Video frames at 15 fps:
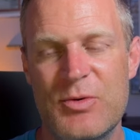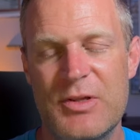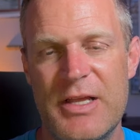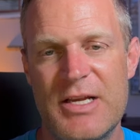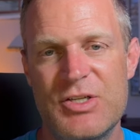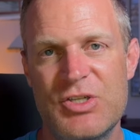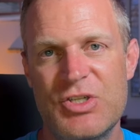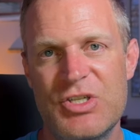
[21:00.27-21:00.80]

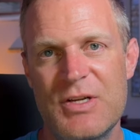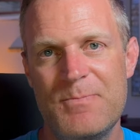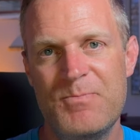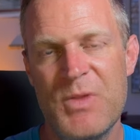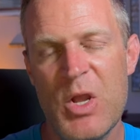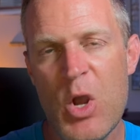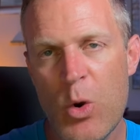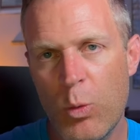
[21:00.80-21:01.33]

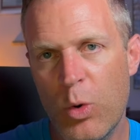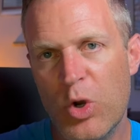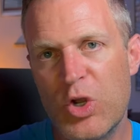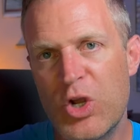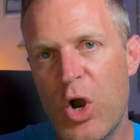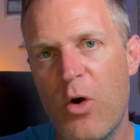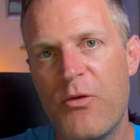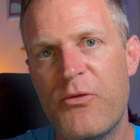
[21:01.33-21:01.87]
relationship will
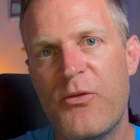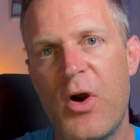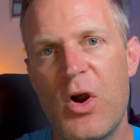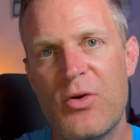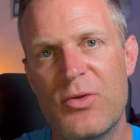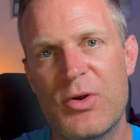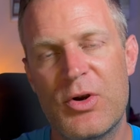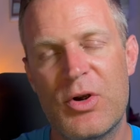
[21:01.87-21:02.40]
go
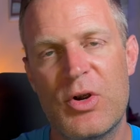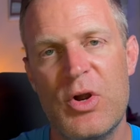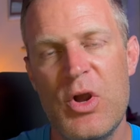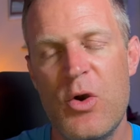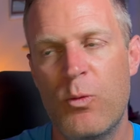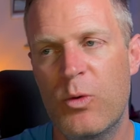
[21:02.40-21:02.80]
farther